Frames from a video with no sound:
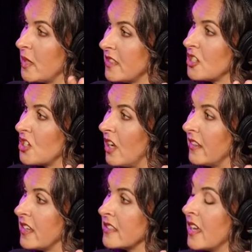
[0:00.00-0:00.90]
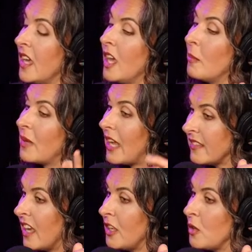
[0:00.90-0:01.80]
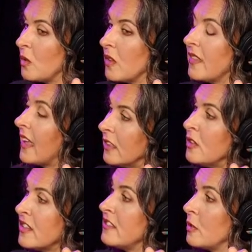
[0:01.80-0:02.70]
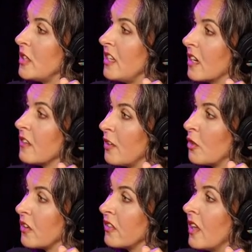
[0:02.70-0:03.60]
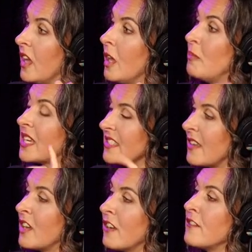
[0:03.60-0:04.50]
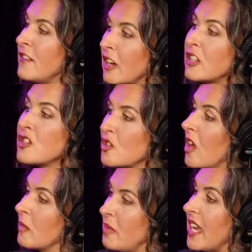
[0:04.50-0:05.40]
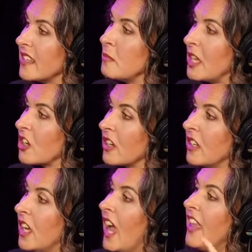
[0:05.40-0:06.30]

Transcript: position on this. But I'll tell you, that loses you with younger voters because they've got a very strong BS meter.